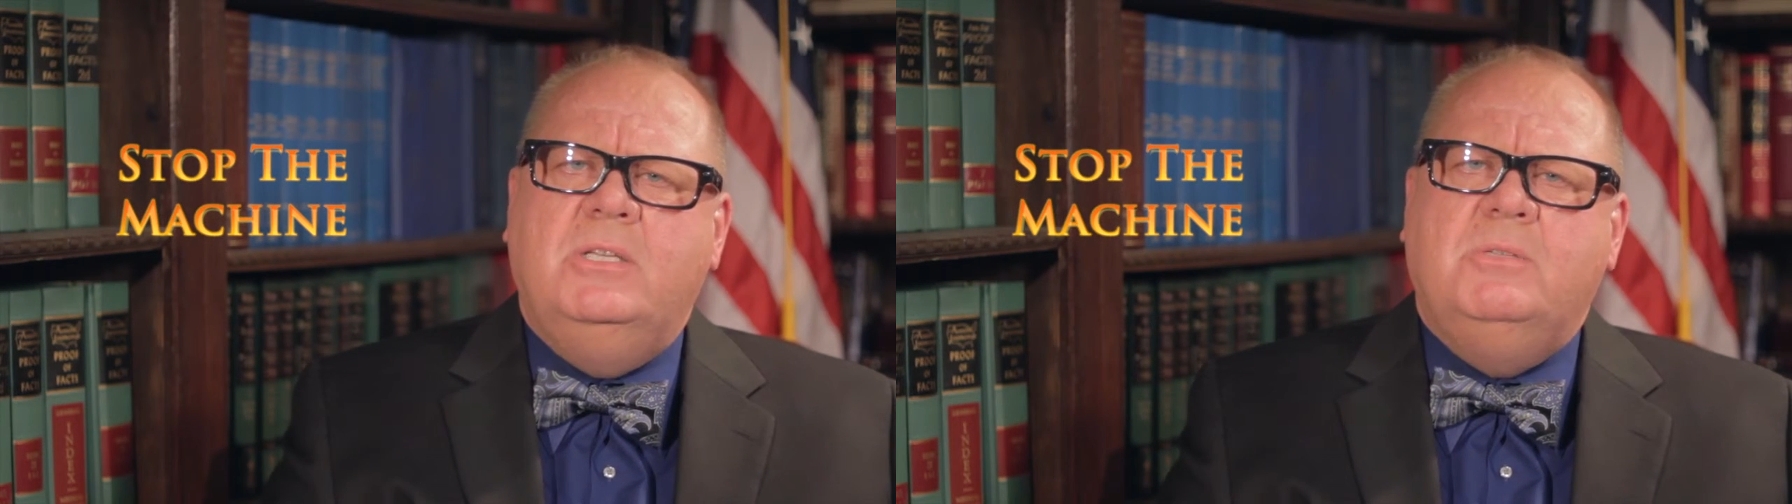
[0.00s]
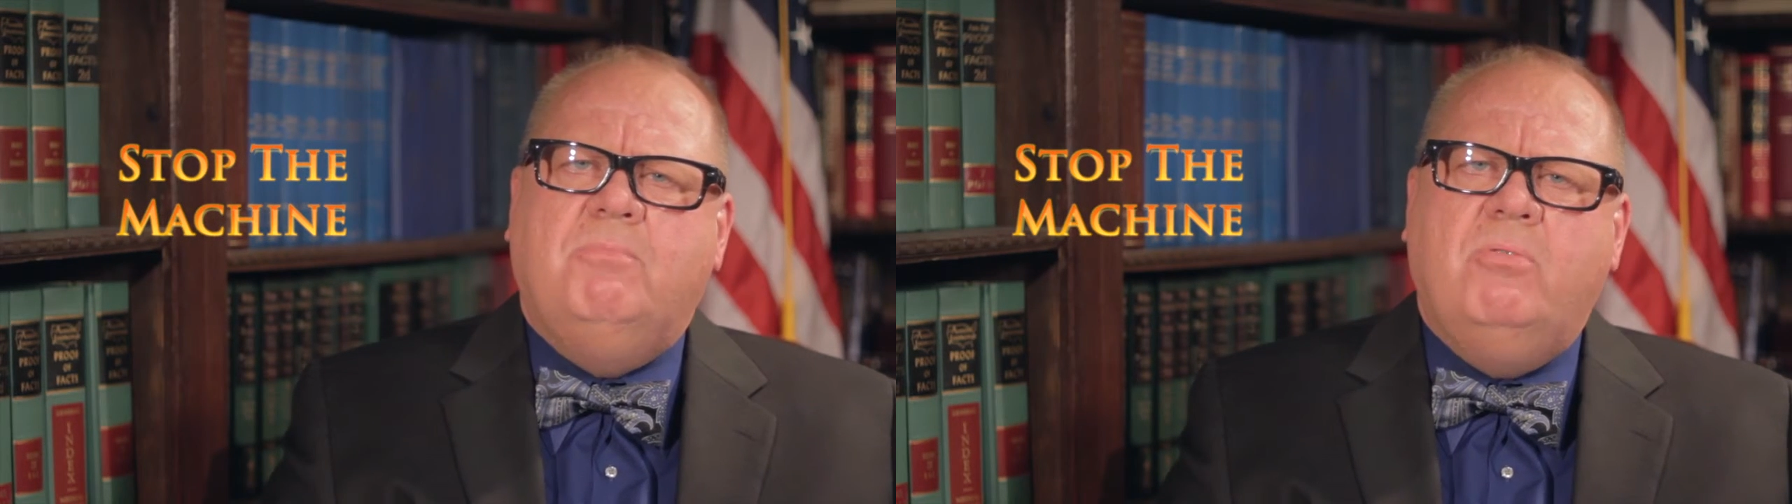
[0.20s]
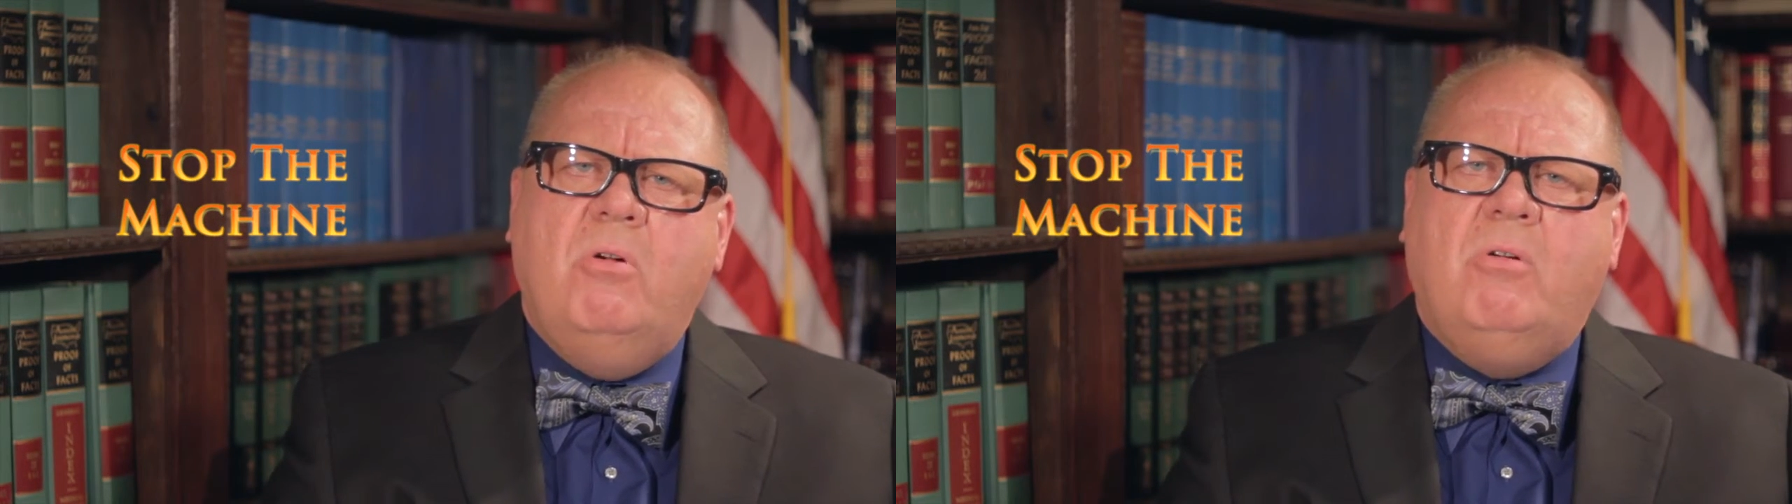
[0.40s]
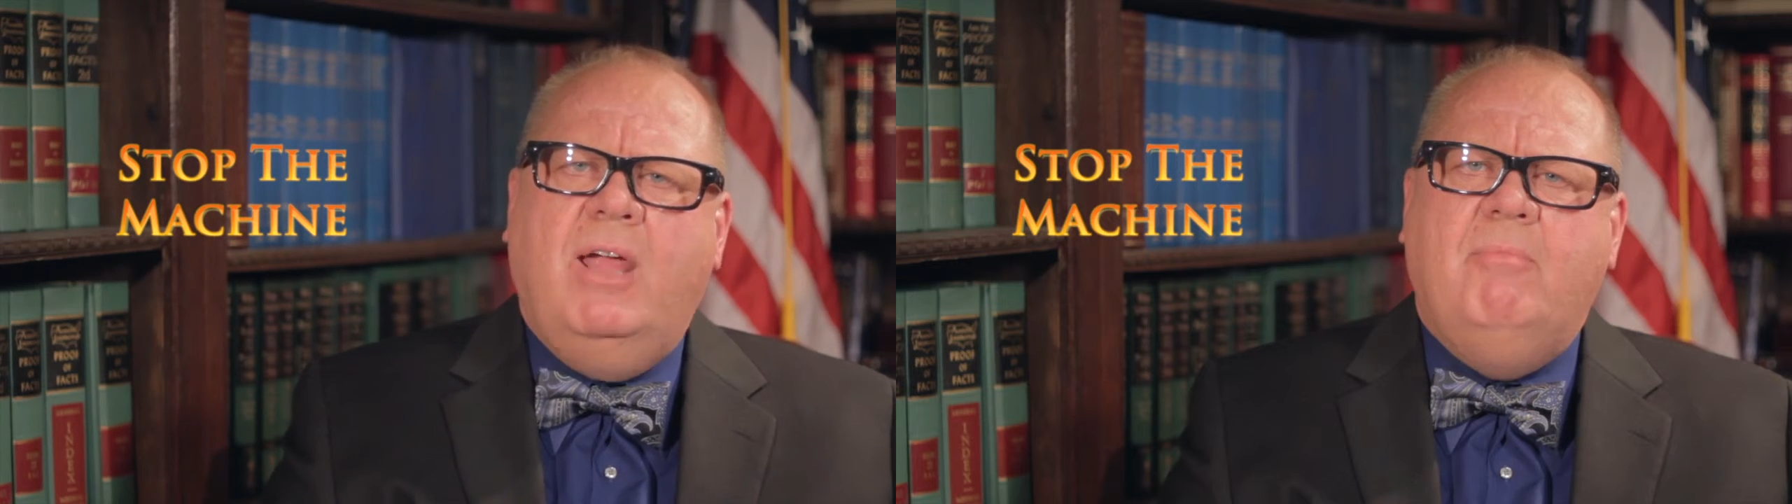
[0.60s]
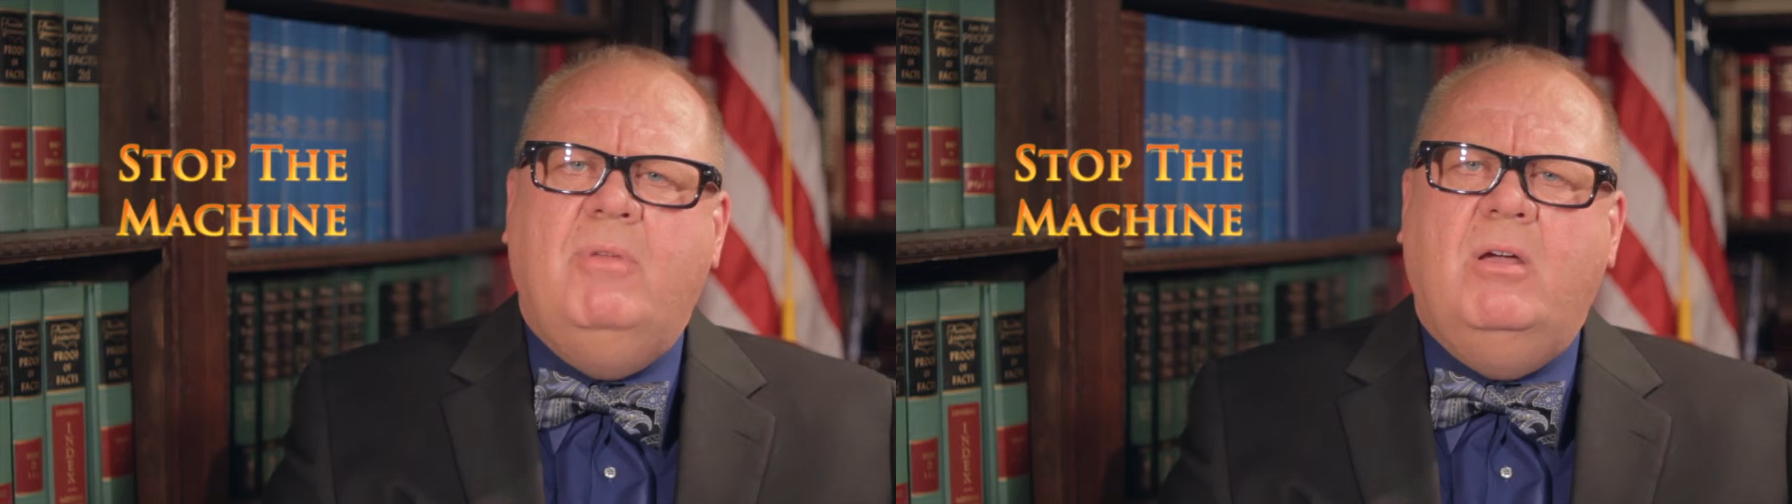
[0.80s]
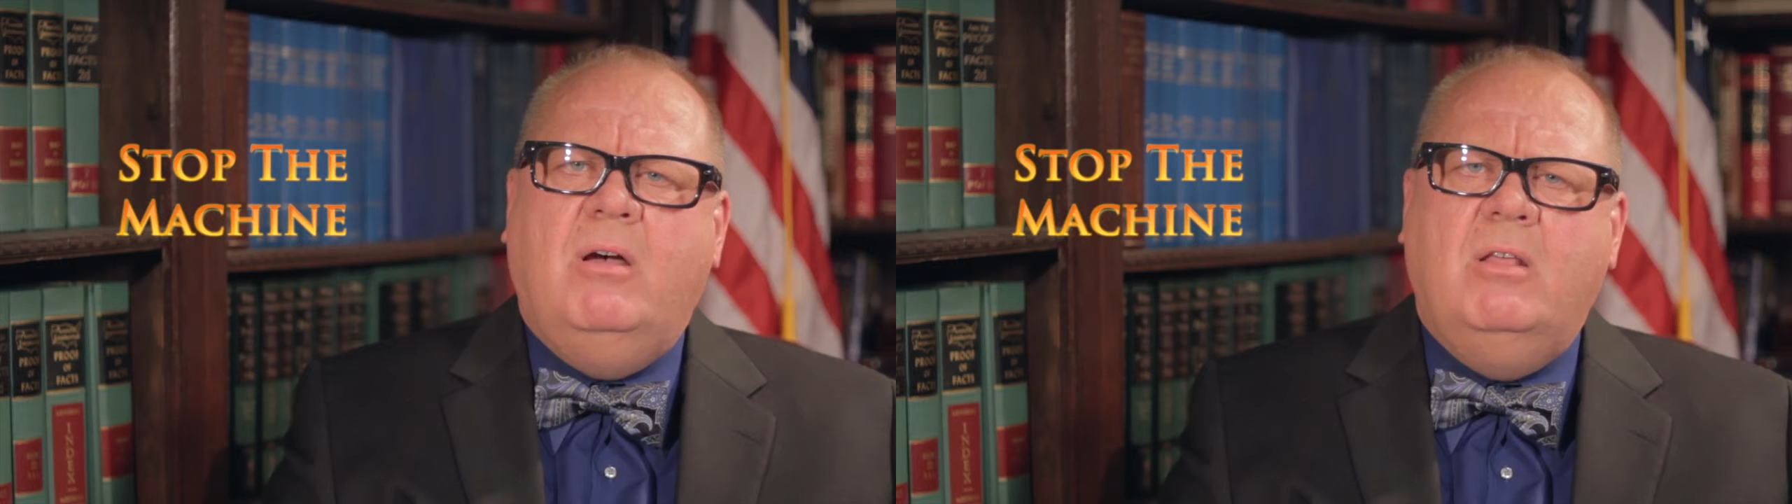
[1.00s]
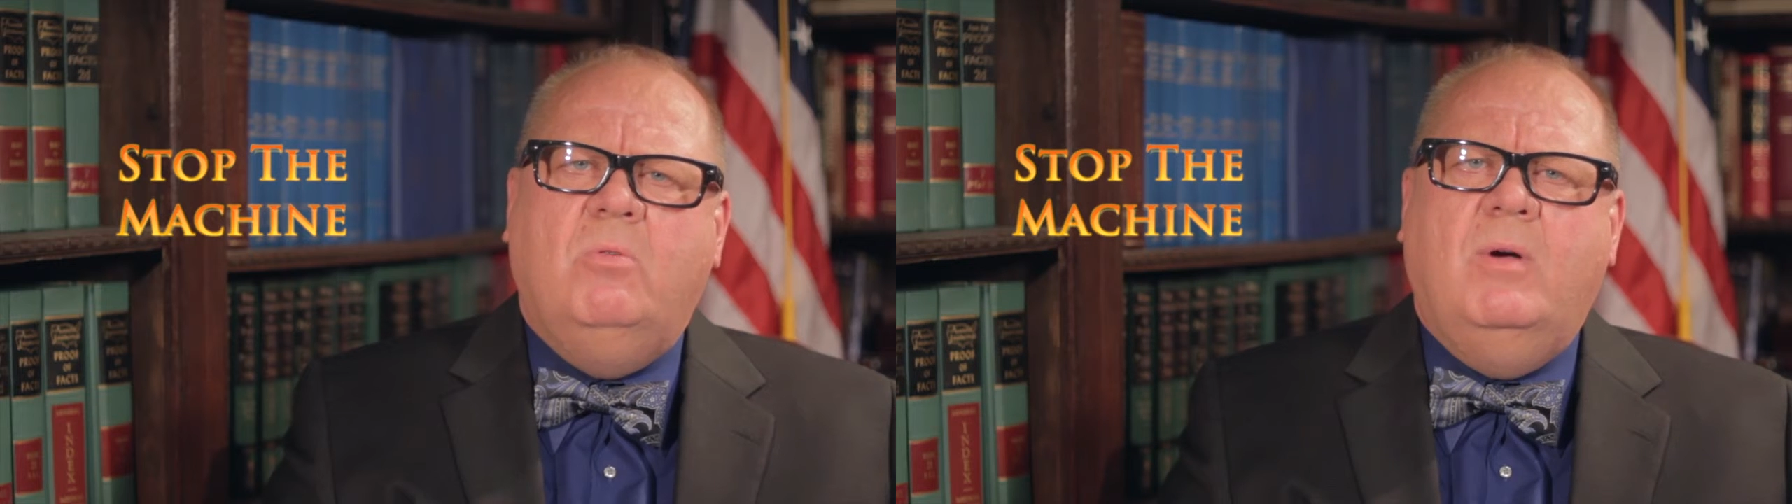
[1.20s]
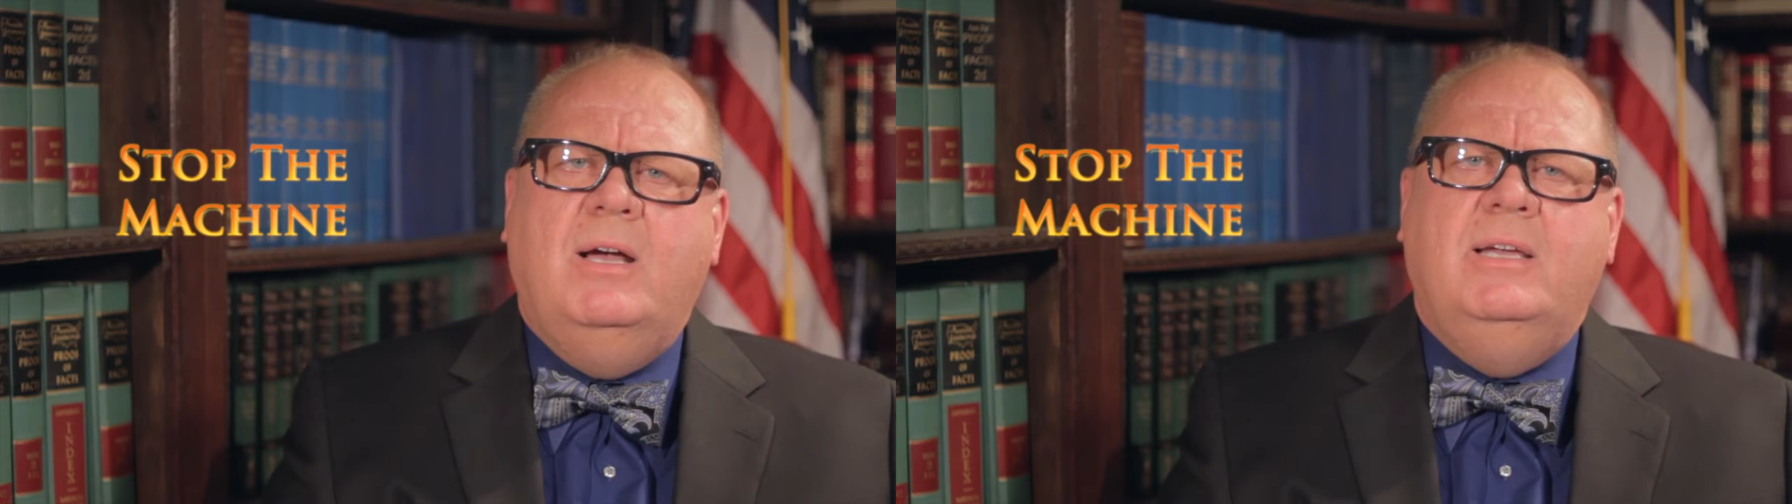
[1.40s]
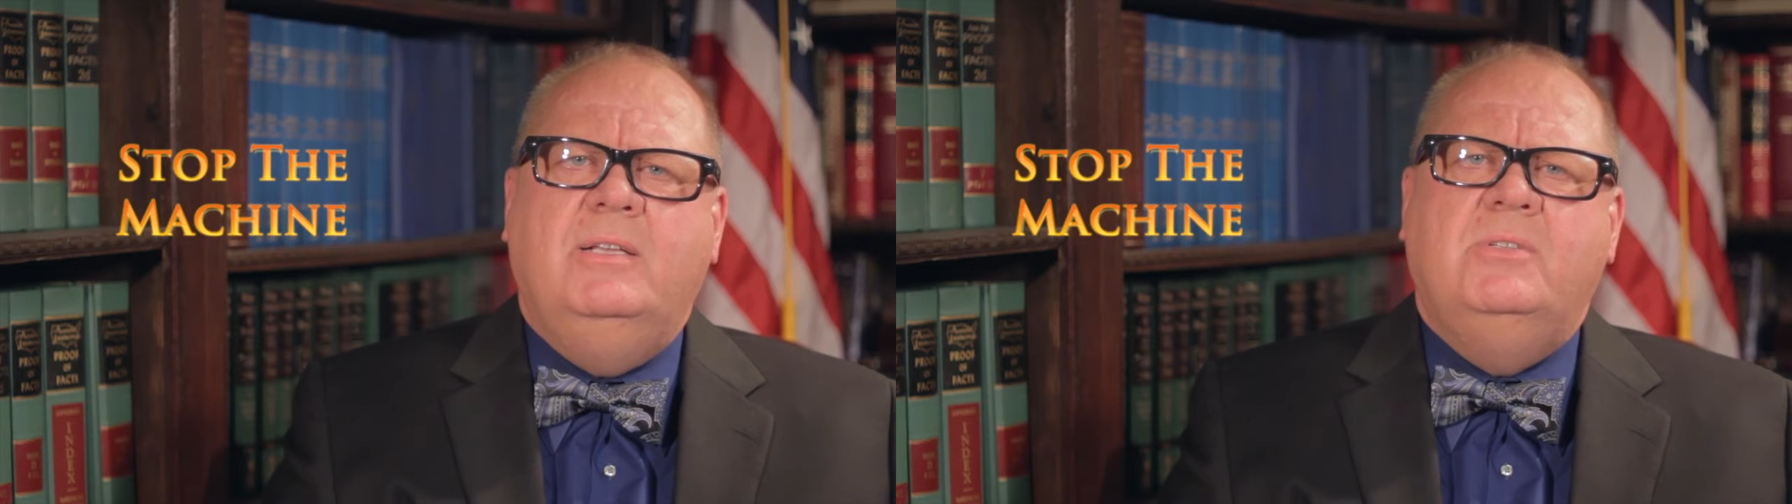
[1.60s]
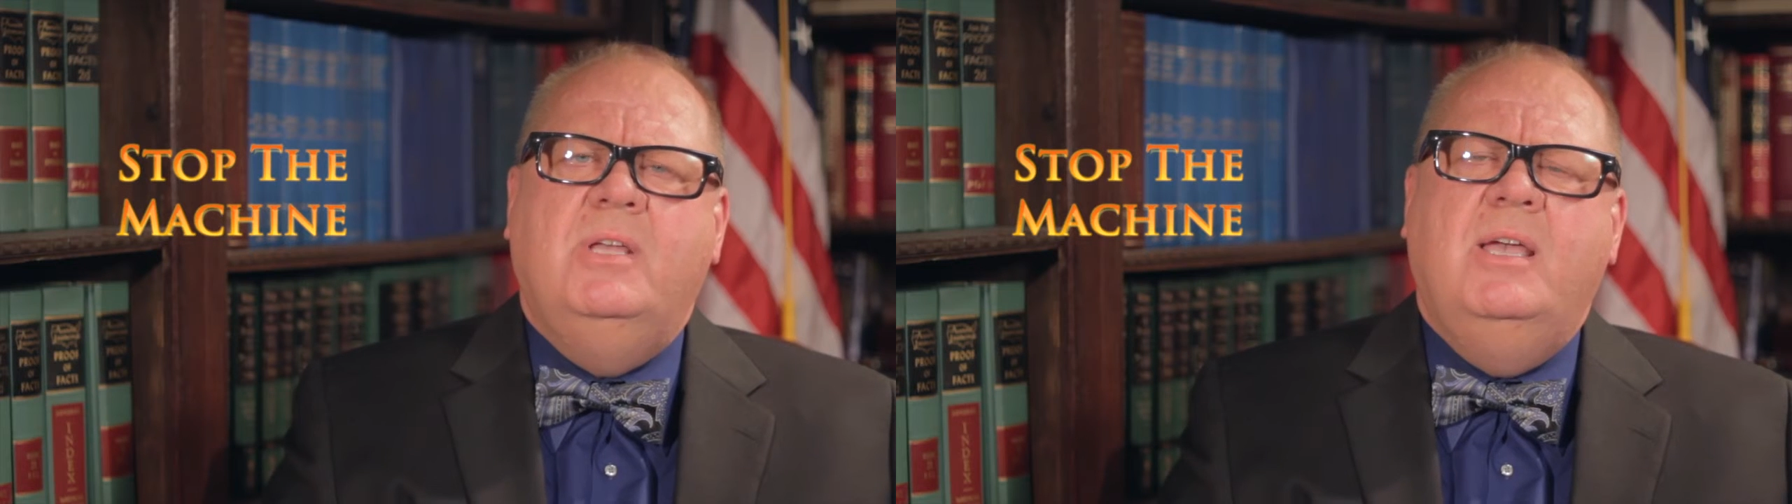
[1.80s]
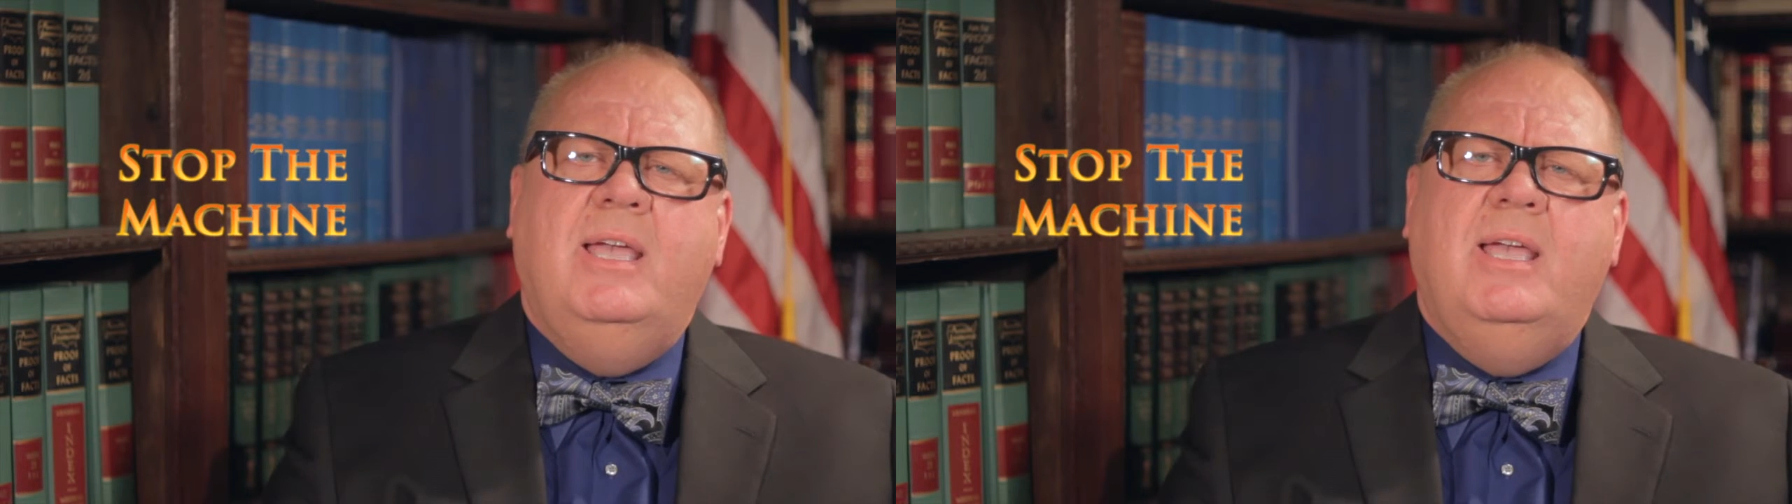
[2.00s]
is programmed otherwise,